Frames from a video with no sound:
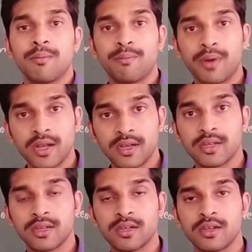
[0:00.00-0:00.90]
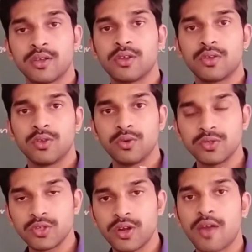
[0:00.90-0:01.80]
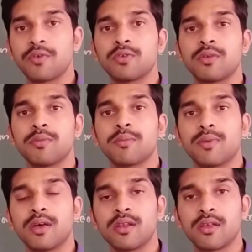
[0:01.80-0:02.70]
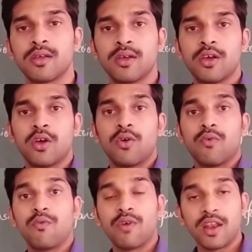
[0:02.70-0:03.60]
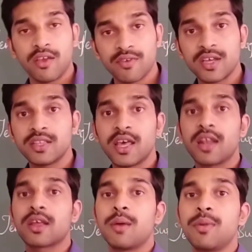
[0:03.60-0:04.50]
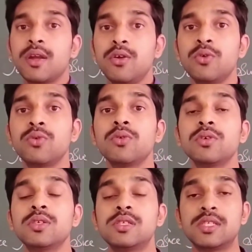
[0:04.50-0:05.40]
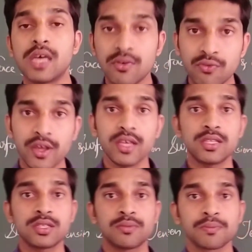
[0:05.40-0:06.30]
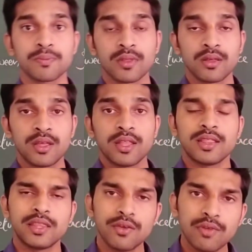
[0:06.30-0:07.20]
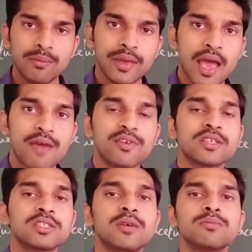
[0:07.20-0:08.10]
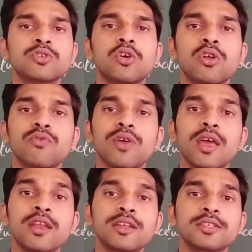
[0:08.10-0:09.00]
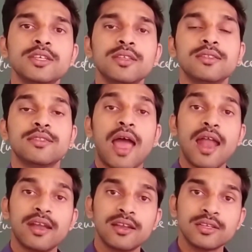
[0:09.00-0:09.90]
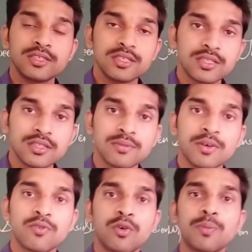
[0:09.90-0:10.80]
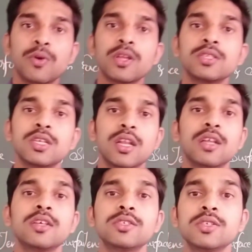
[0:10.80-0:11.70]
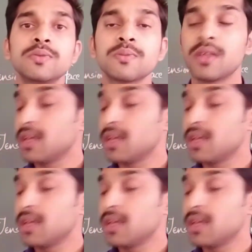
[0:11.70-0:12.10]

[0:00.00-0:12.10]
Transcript: But you should have to remember, whenever they are coming to surface, they will be having some sort of energy. That energy is nothing but what? Potential energy.